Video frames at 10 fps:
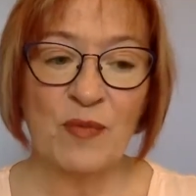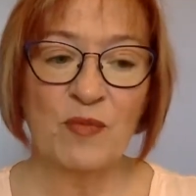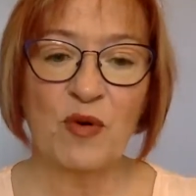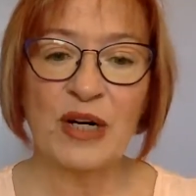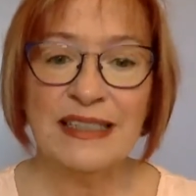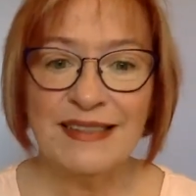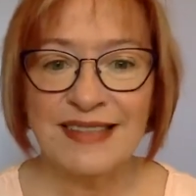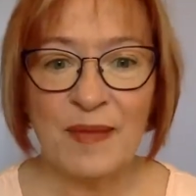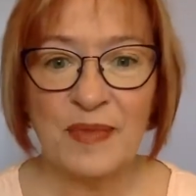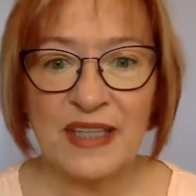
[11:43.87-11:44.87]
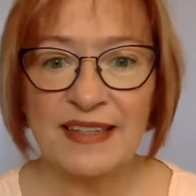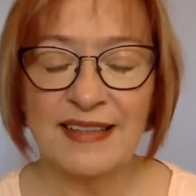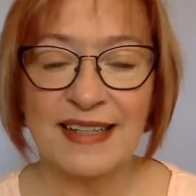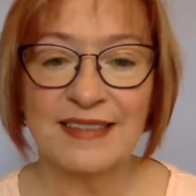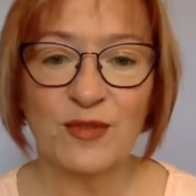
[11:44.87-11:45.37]
bring something
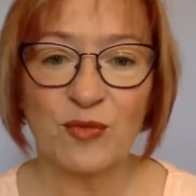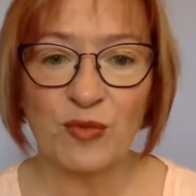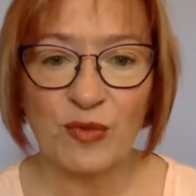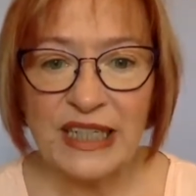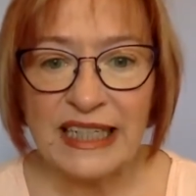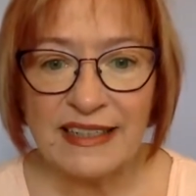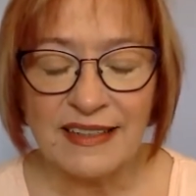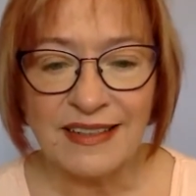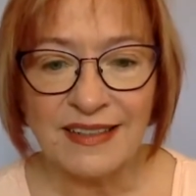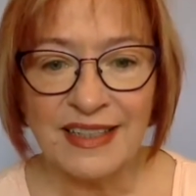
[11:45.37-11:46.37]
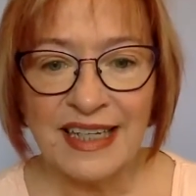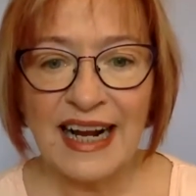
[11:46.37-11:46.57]
that's real